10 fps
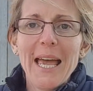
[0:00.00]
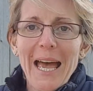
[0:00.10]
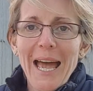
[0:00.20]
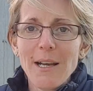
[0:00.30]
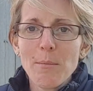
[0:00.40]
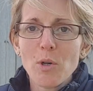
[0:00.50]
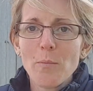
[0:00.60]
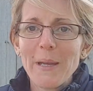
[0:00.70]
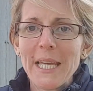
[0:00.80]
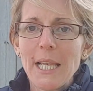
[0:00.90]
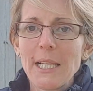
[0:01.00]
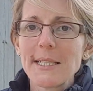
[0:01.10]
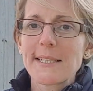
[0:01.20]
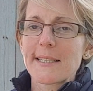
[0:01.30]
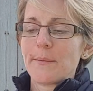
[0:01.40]
Animal
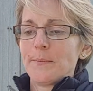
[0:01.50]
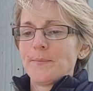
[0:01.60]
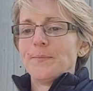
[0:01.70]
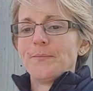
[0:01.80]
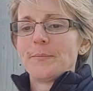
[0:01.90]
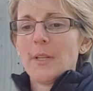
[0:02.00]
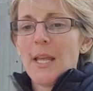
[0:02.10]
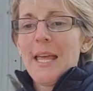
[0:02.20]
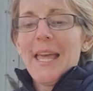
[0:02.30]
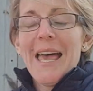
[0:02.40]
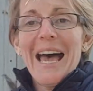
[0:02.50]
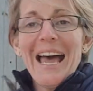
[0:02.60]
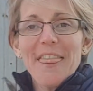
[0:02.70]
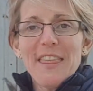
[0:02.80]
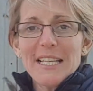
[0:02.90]
pills.
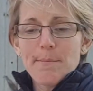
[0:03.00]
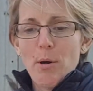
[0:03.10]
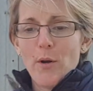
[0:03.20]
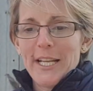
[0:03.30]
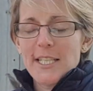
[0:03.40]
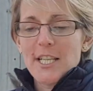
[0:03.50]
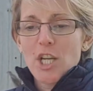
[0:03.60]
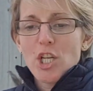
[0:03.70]
At this point,